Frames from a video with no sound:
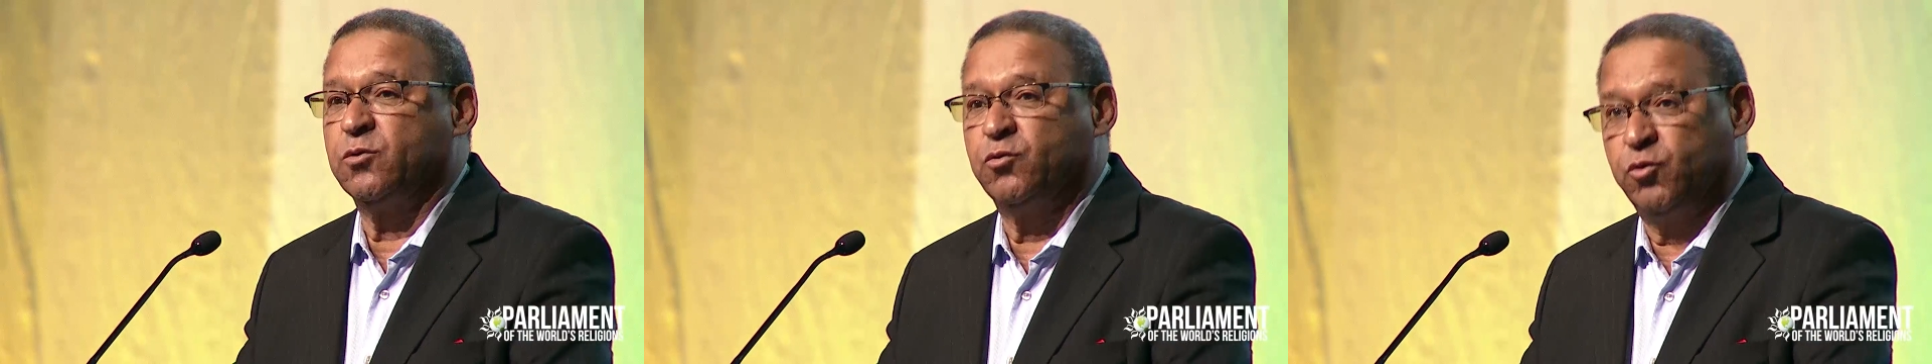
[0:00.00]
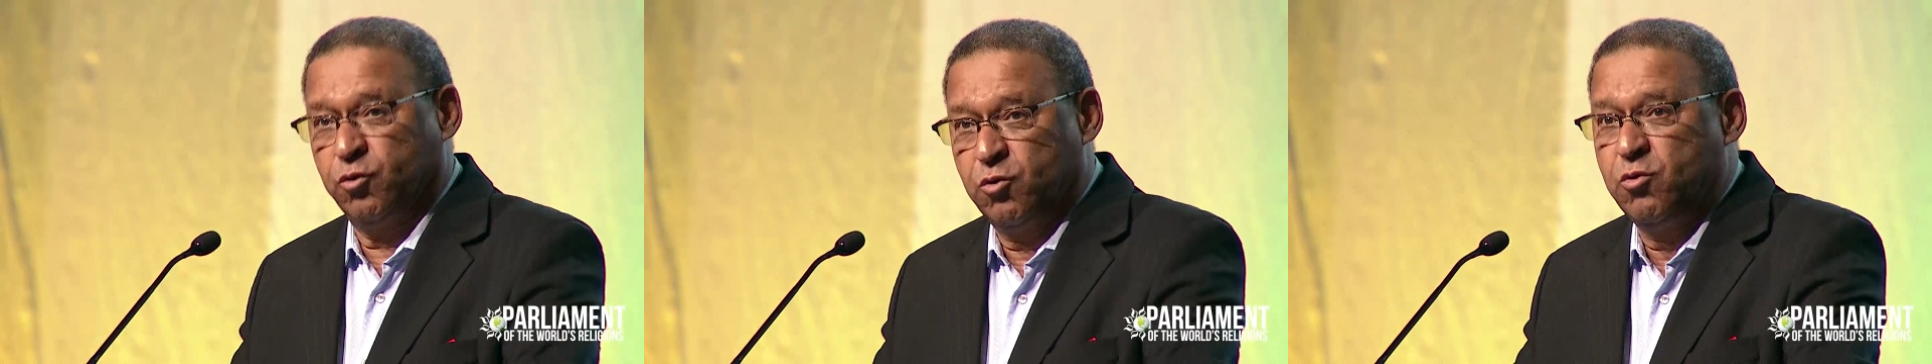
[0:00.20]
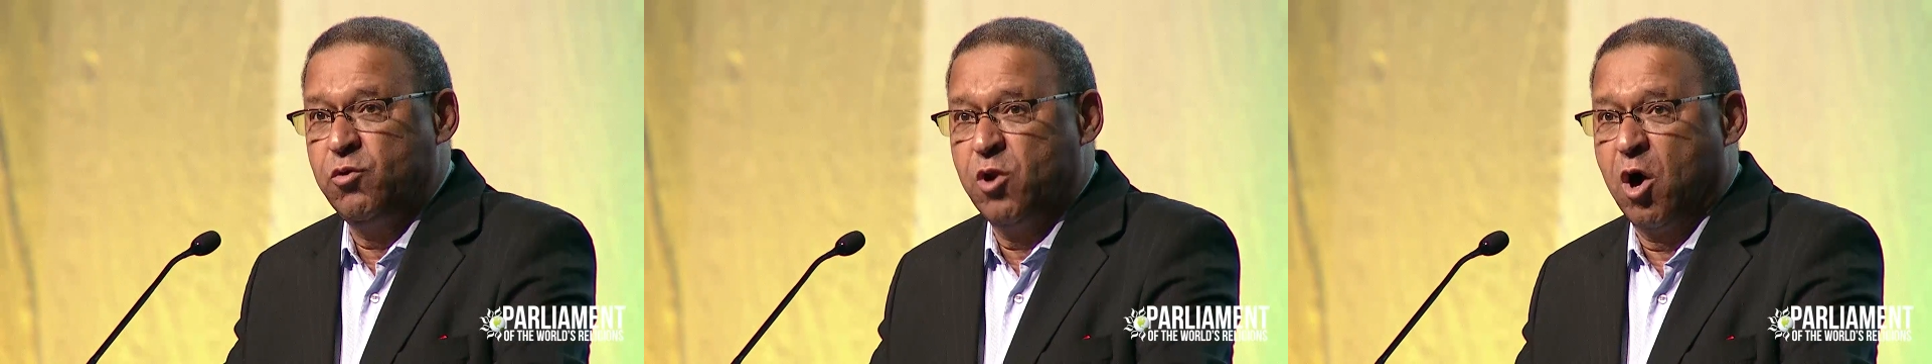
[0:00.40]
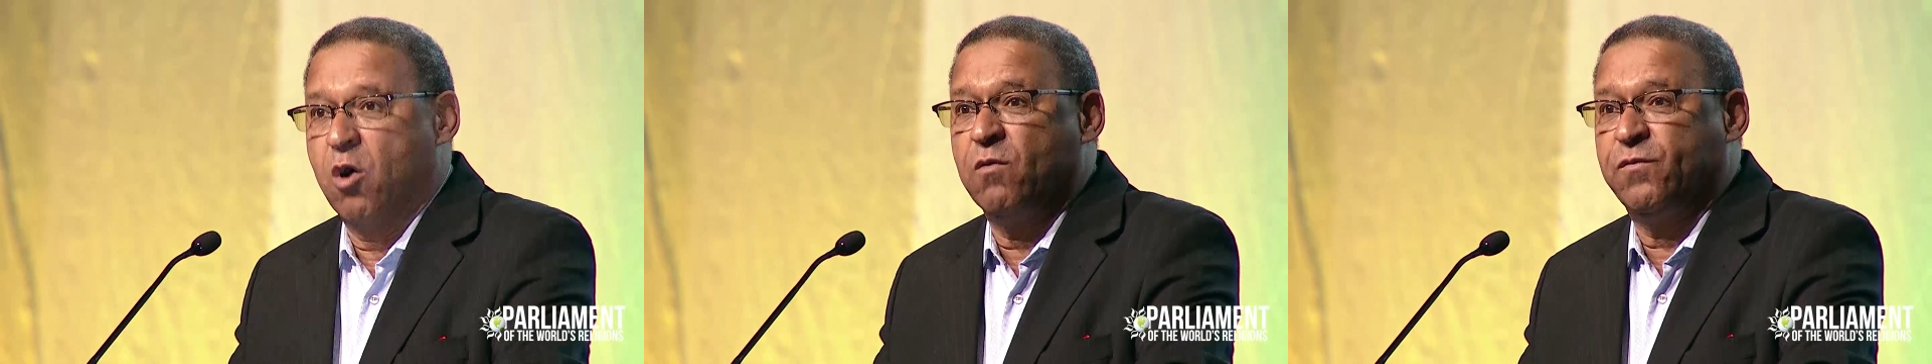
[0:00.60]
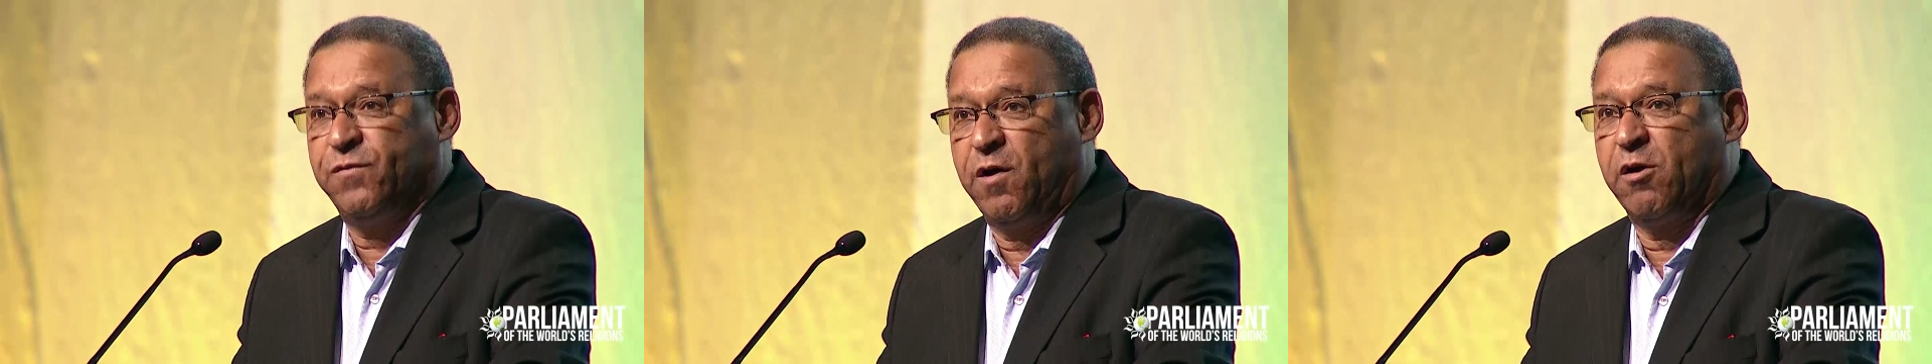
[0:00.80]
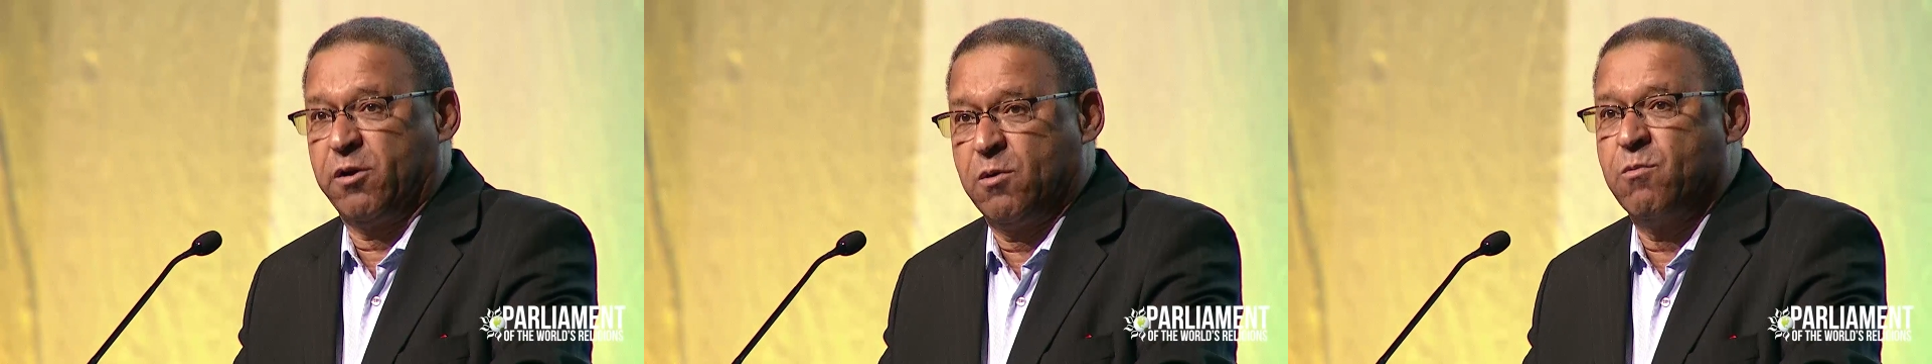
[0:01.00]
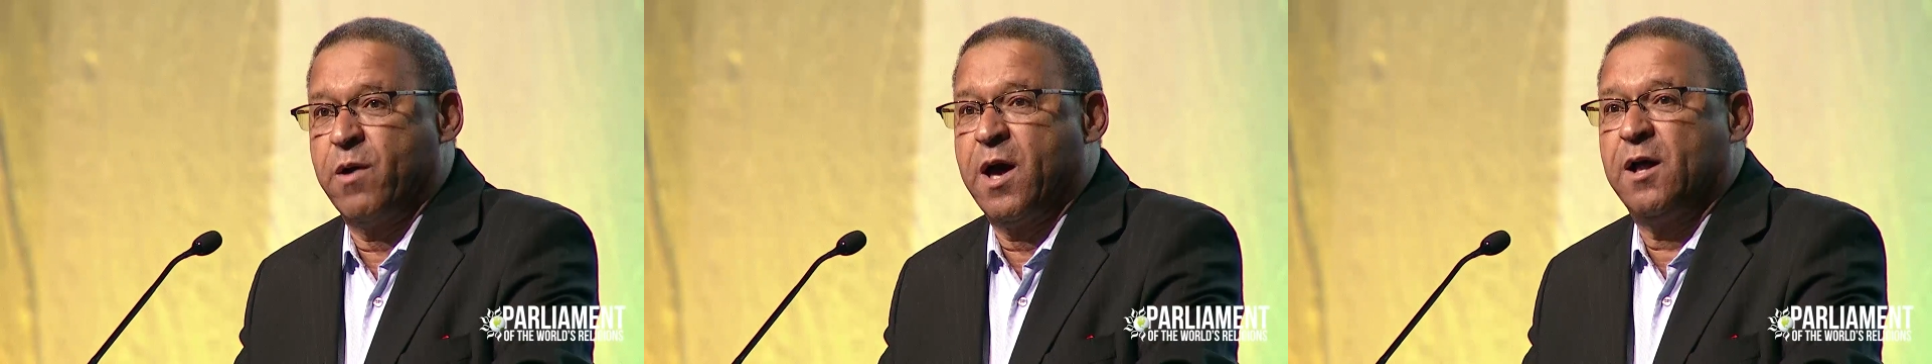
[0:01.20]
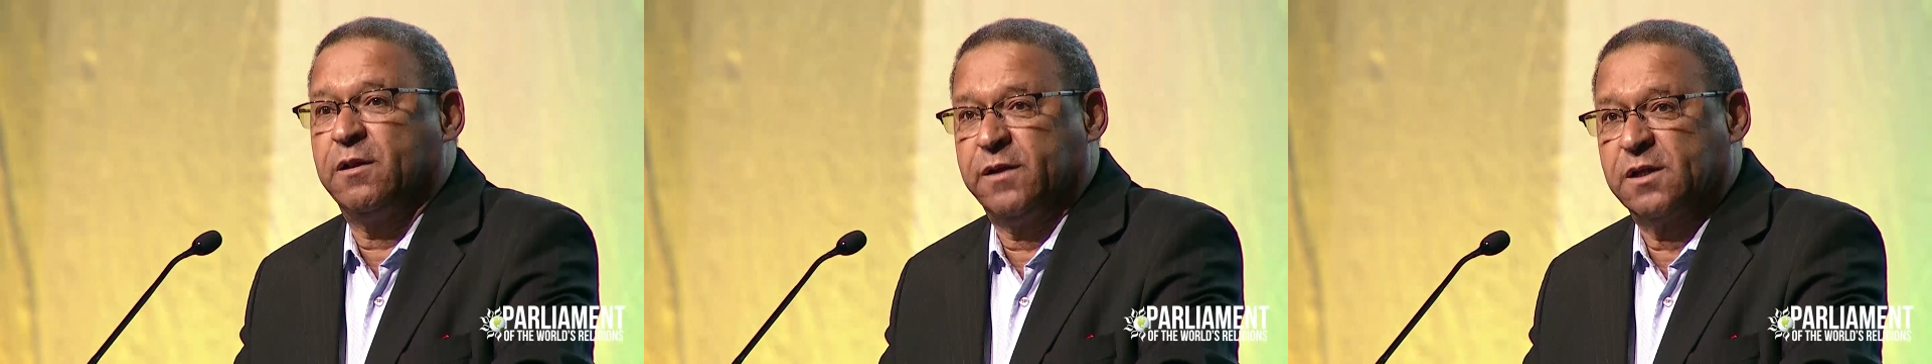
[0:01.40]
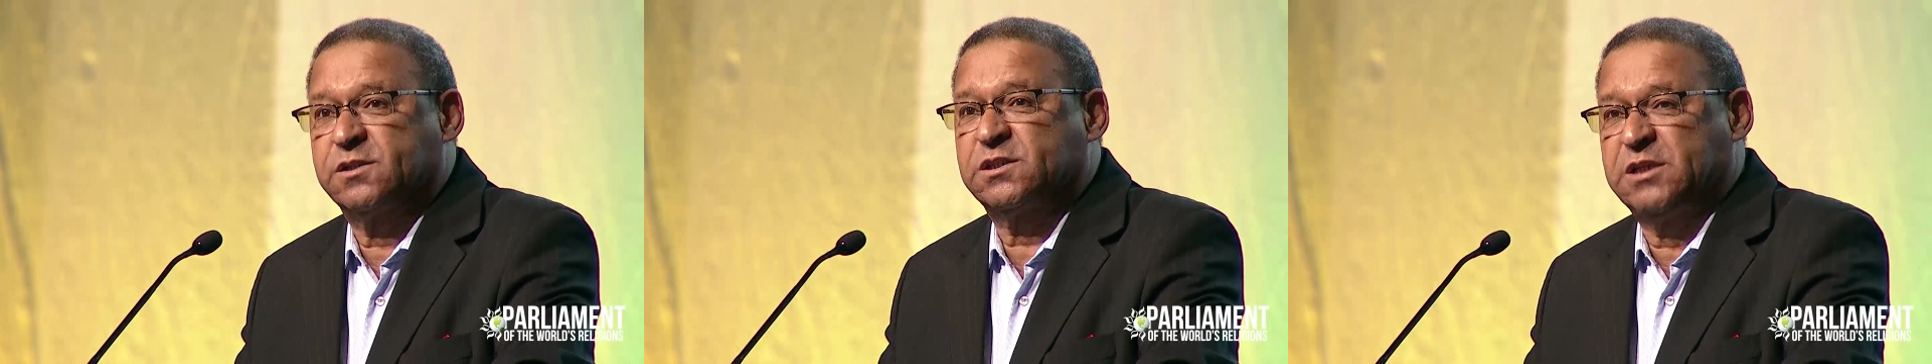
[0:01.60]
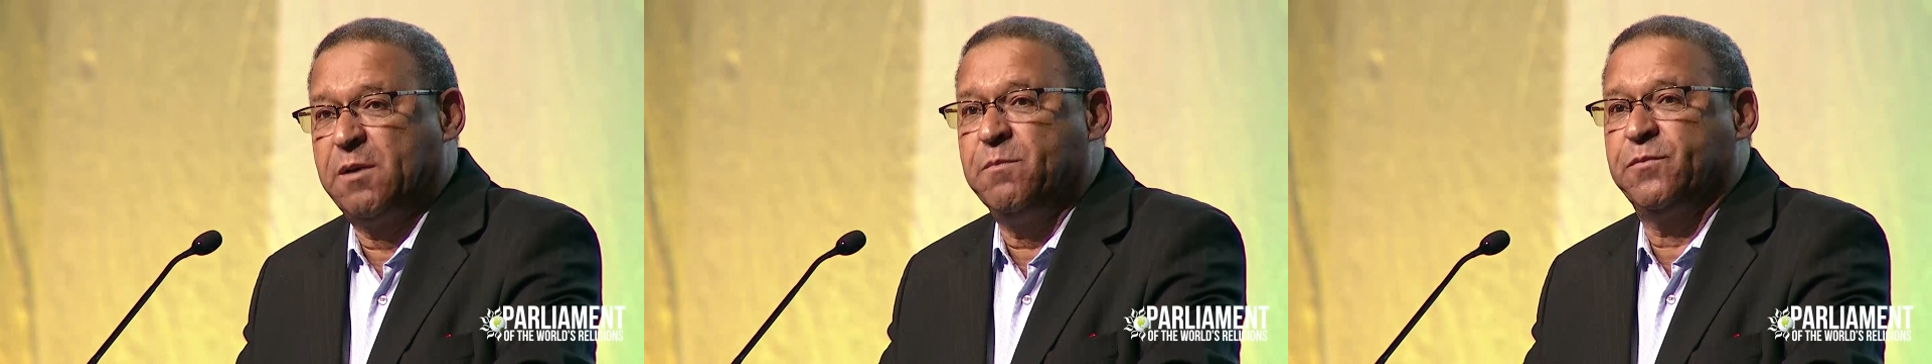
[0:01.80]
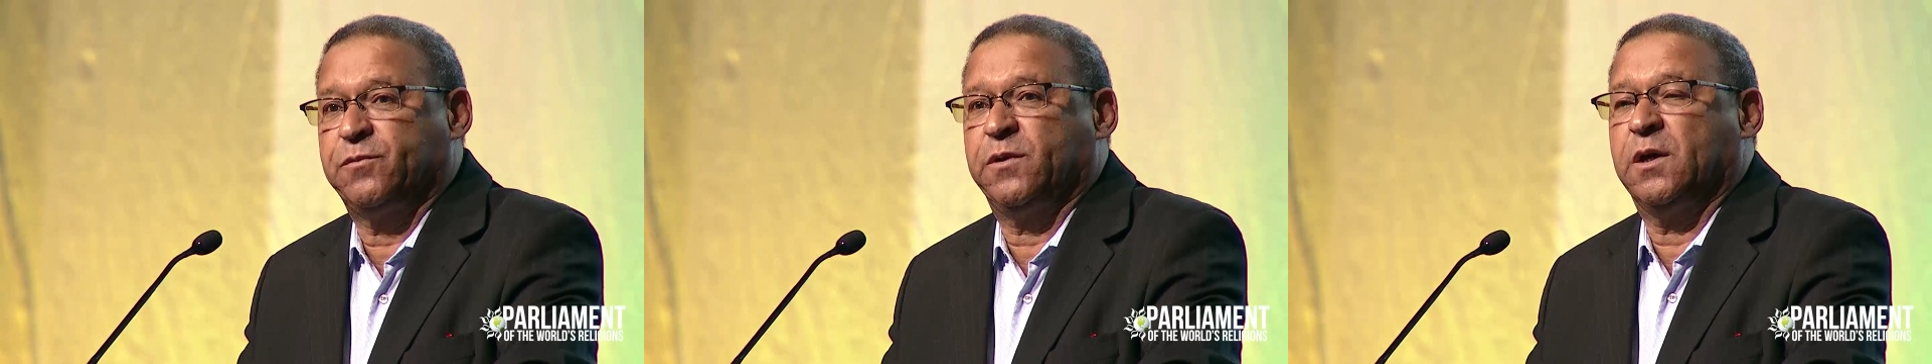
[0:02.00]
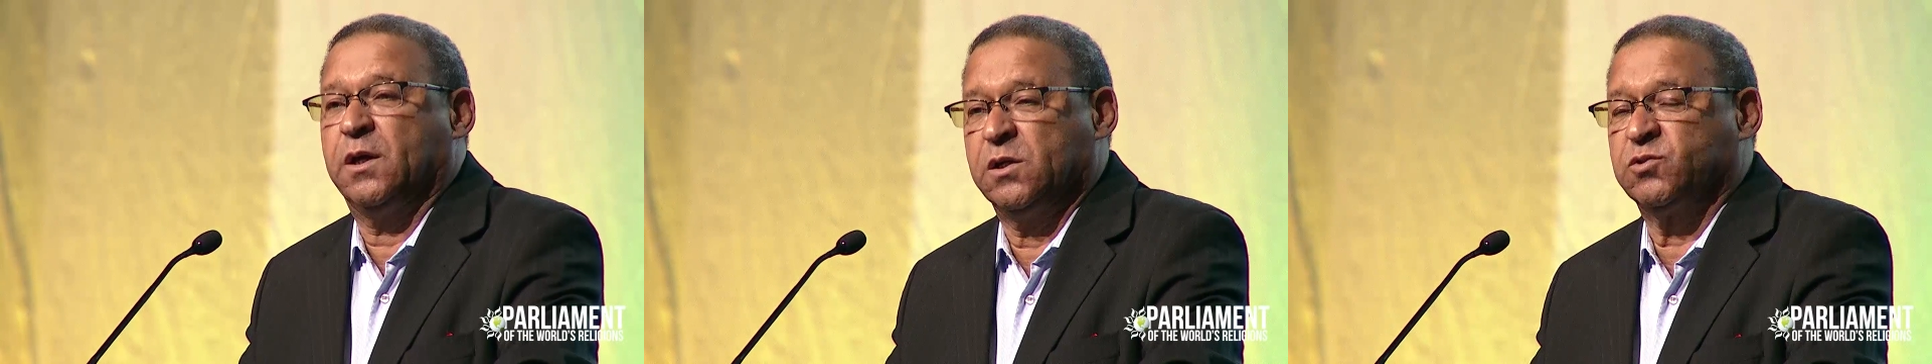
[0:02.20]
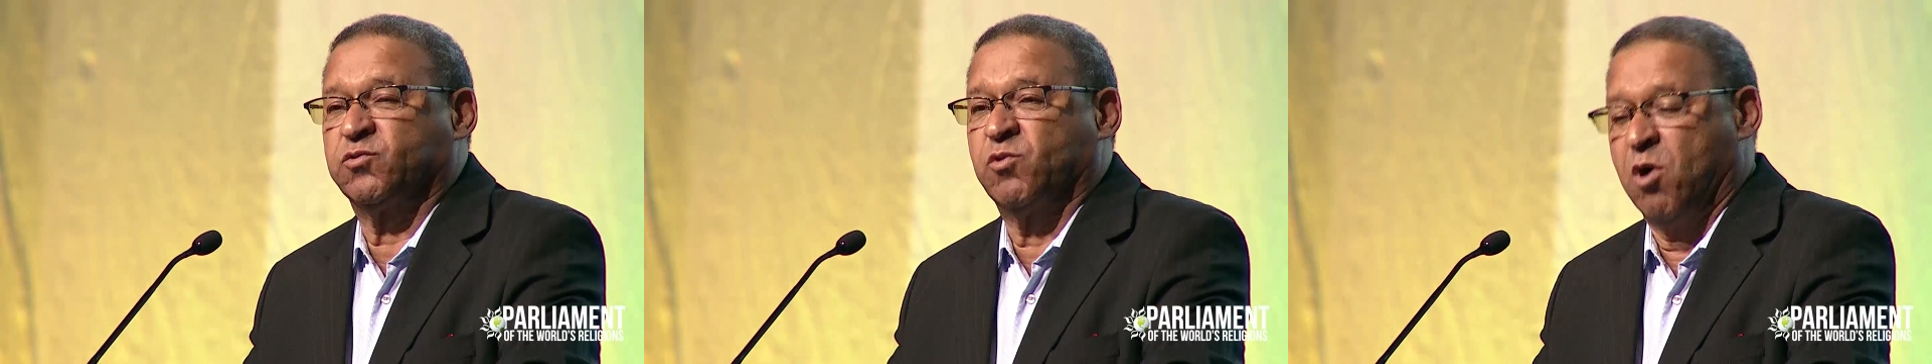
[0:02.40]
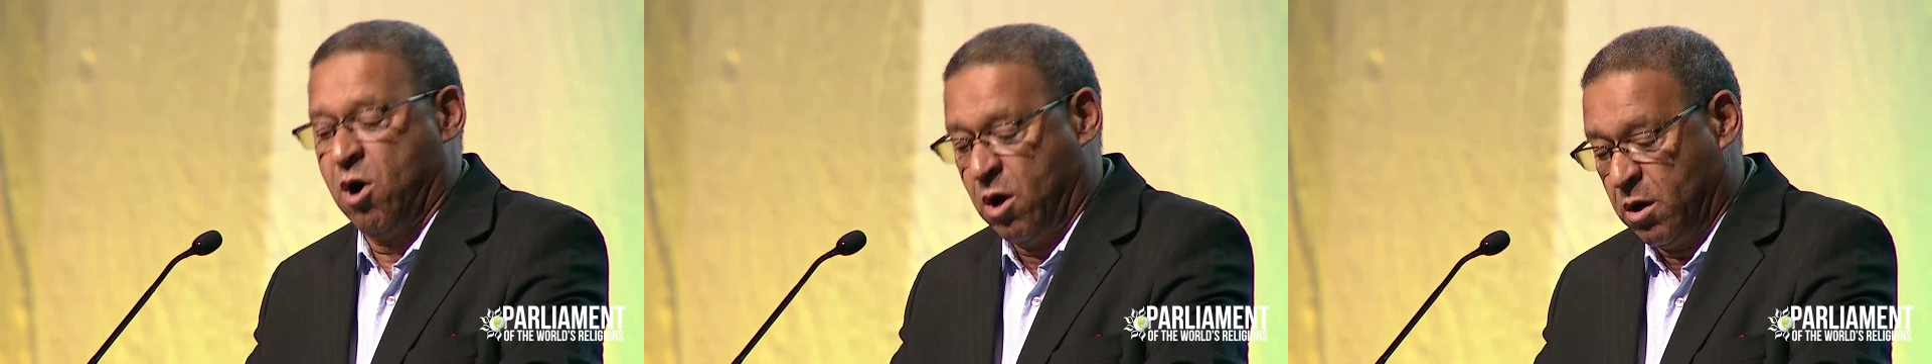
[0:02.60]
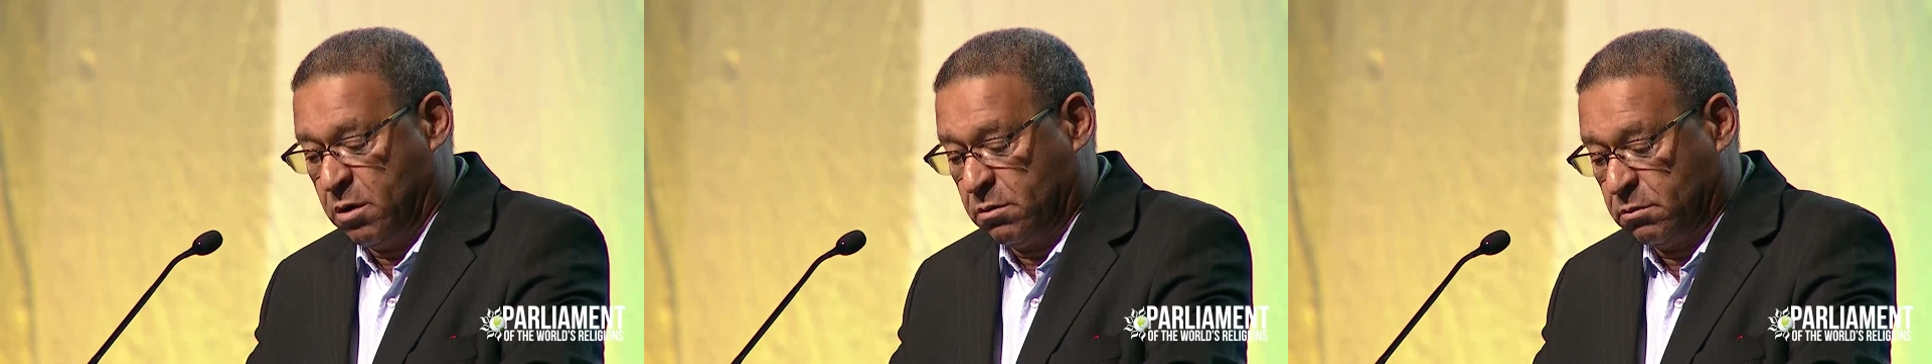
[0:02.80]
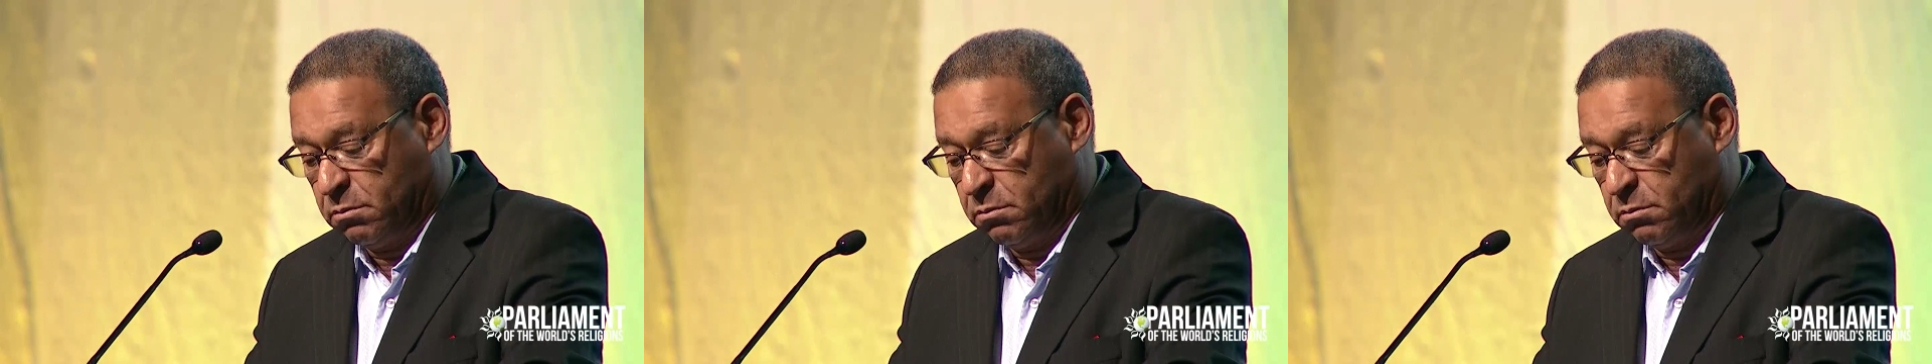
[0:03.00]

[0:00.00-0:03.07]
do know very well that something is wrong.